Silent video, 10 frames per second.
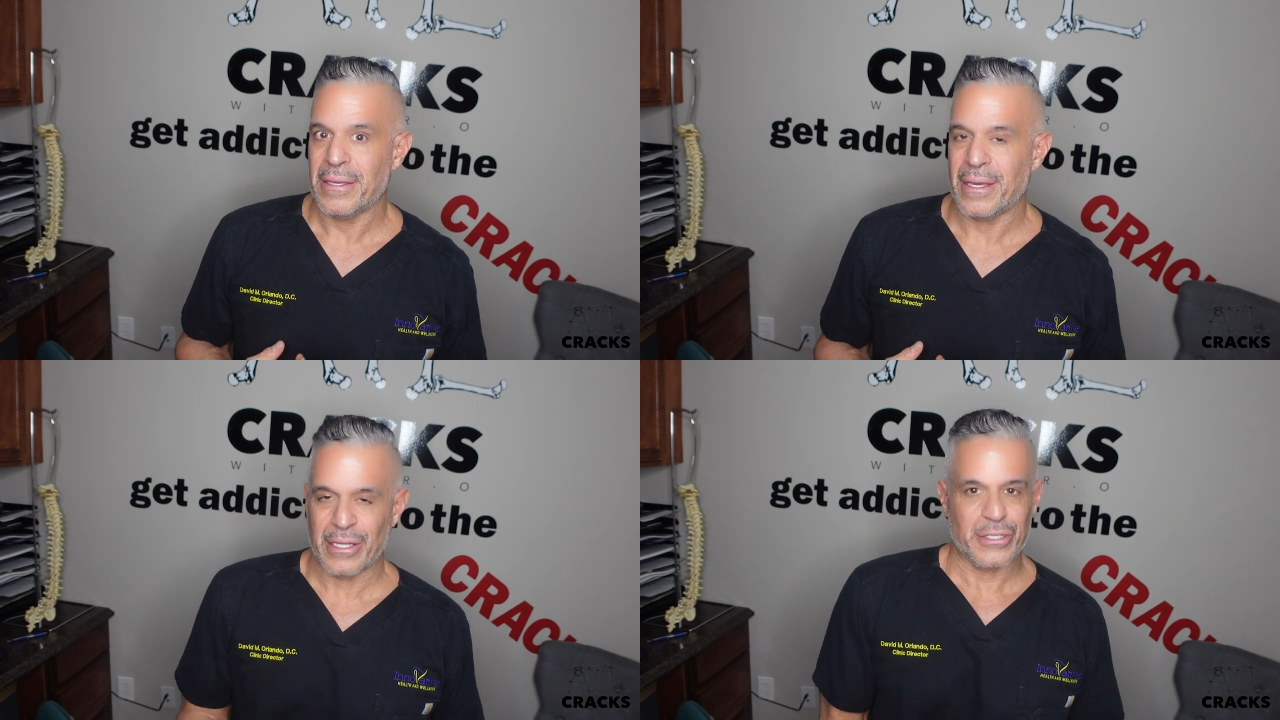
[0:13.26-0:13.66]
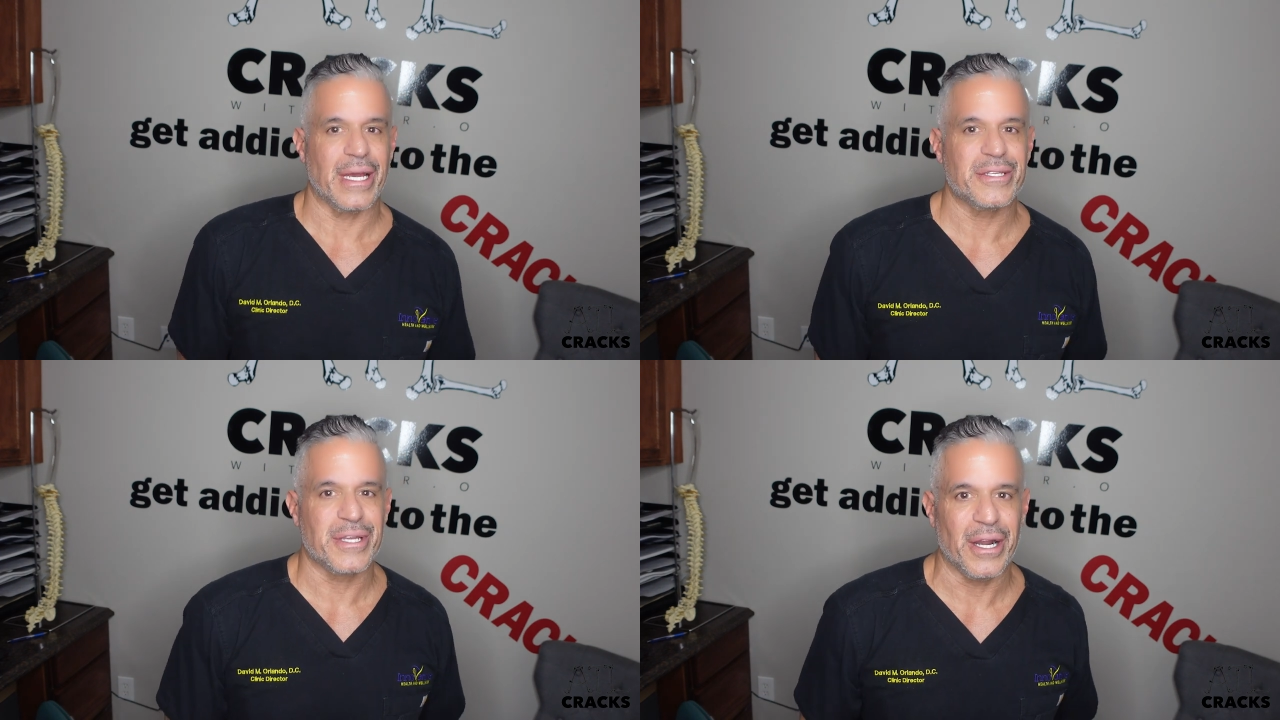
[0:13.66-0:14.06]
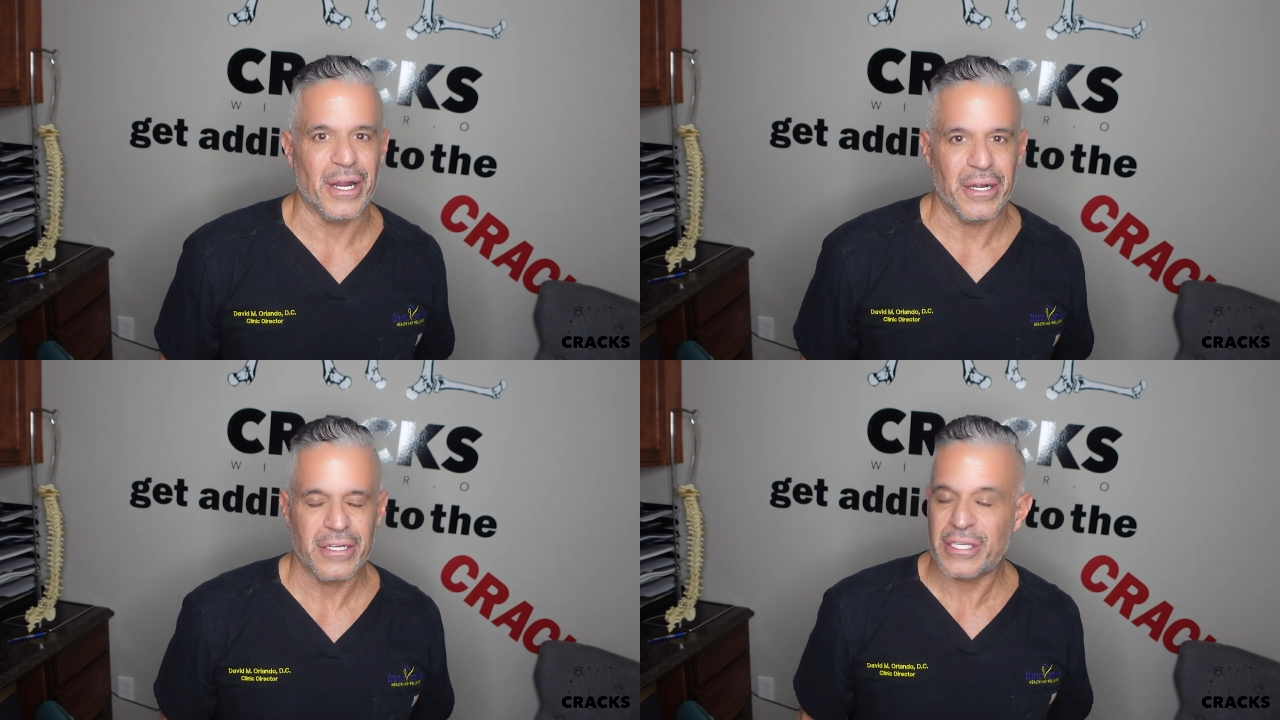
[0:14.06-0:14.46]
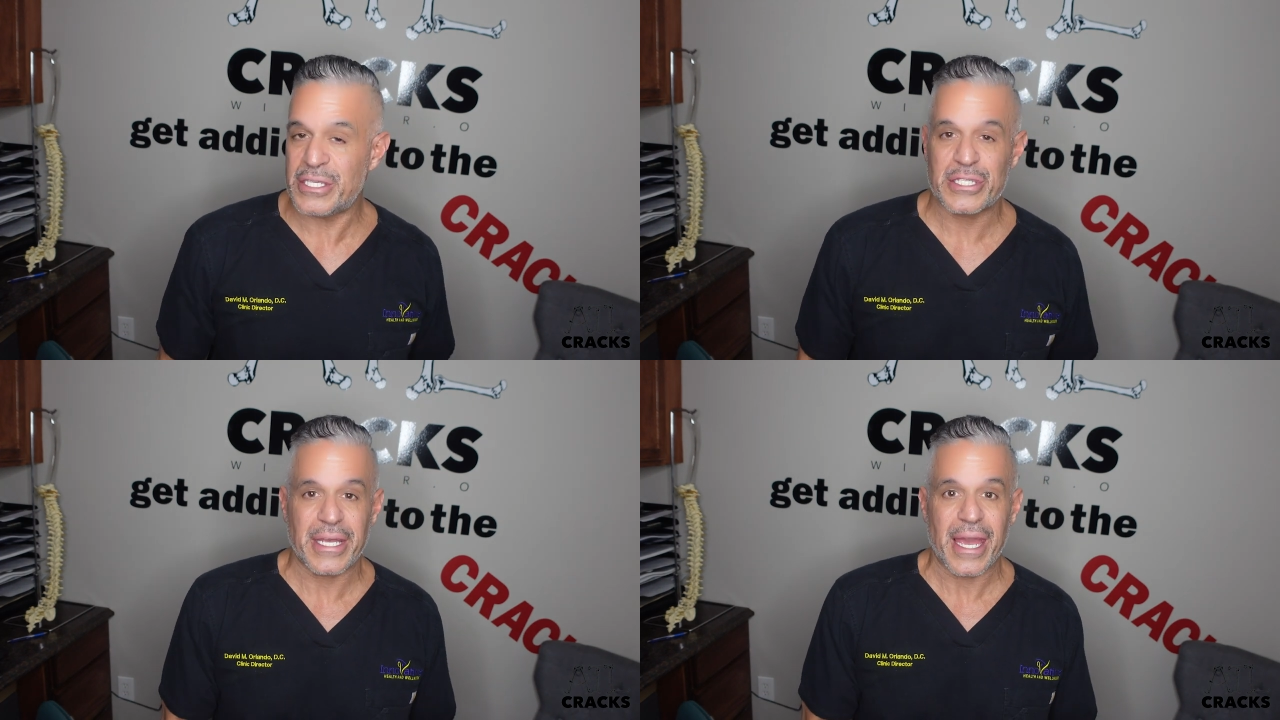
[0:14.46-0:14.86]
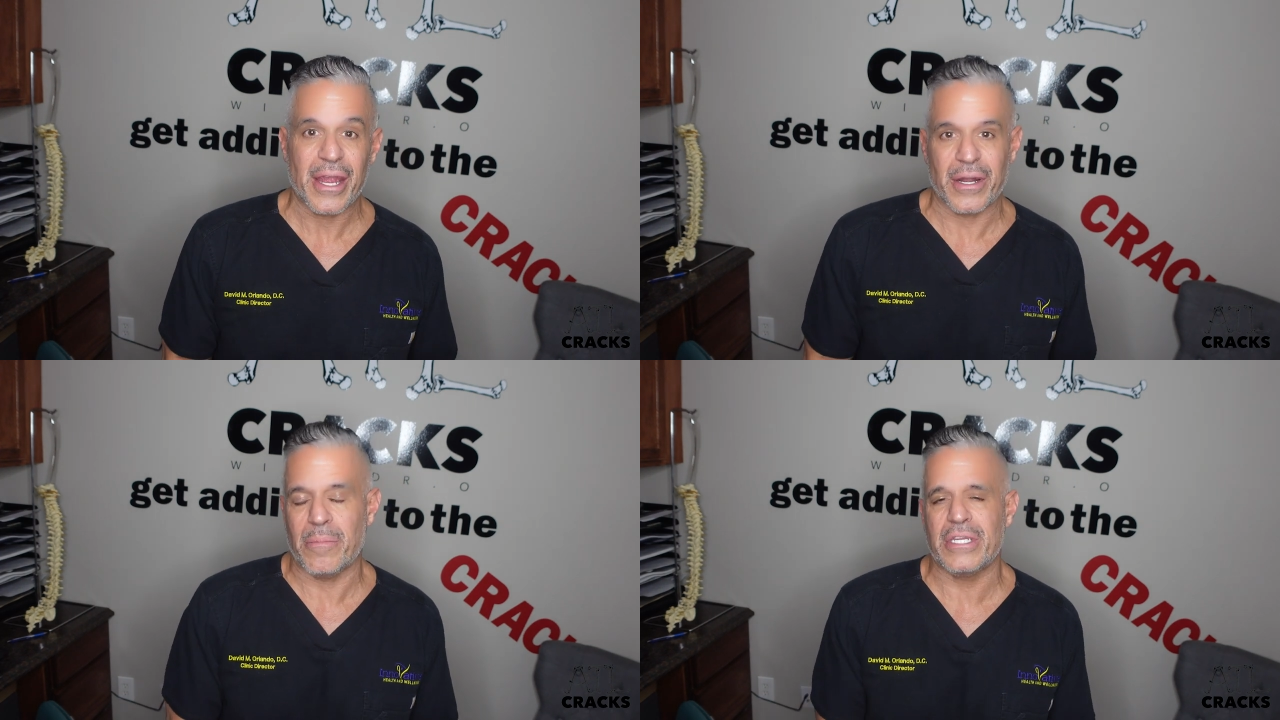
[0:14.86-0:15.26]
and it looks like it's gonna hurt. She's
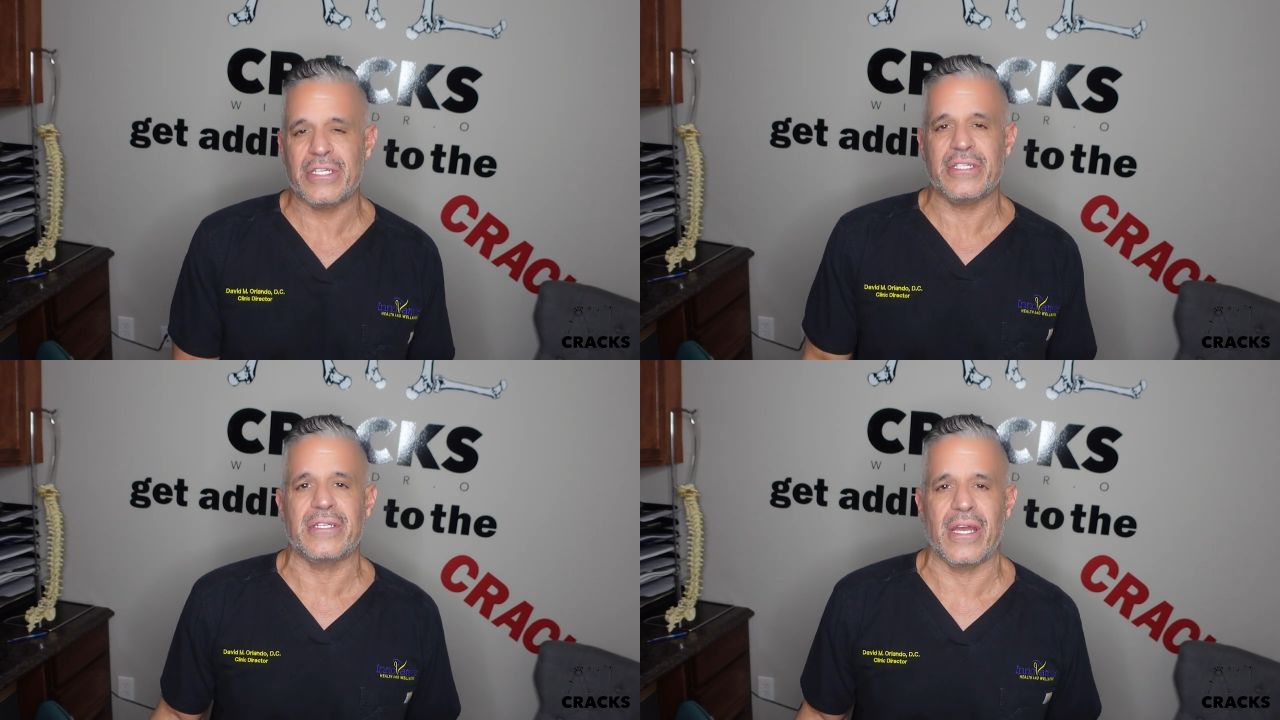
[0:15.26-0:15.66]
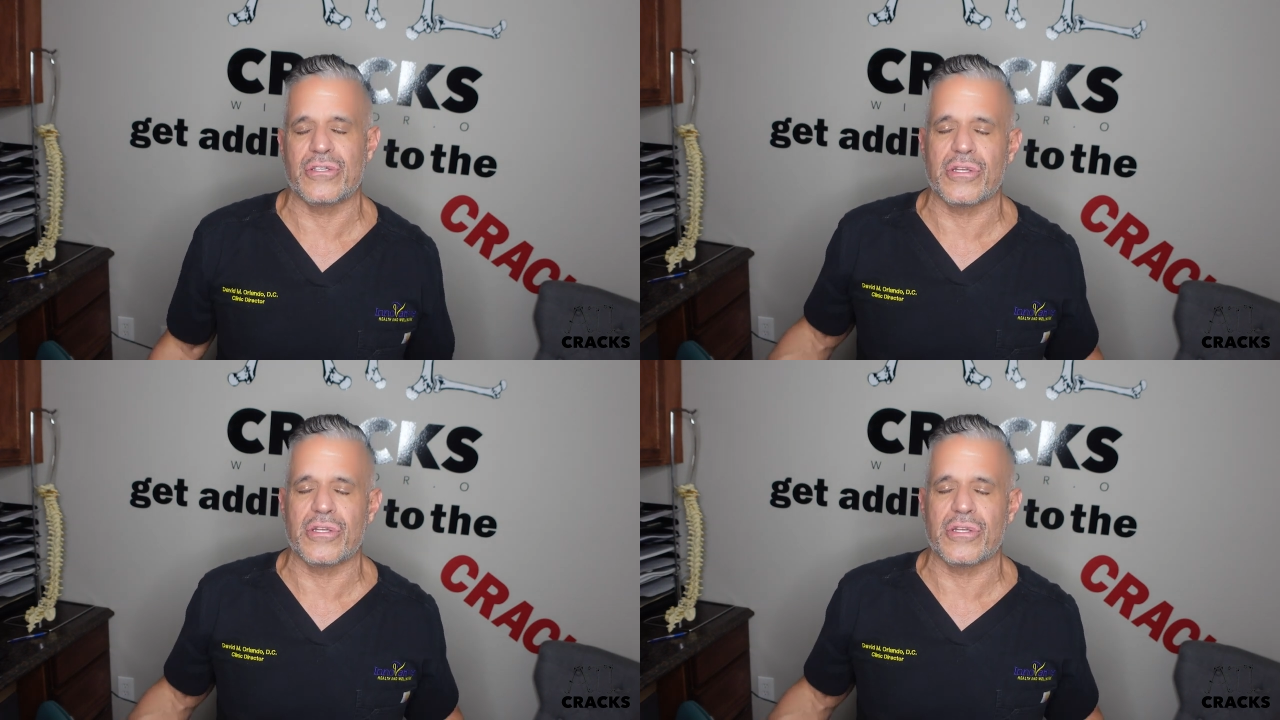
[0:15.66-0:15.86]
scared. I mean, she's scared.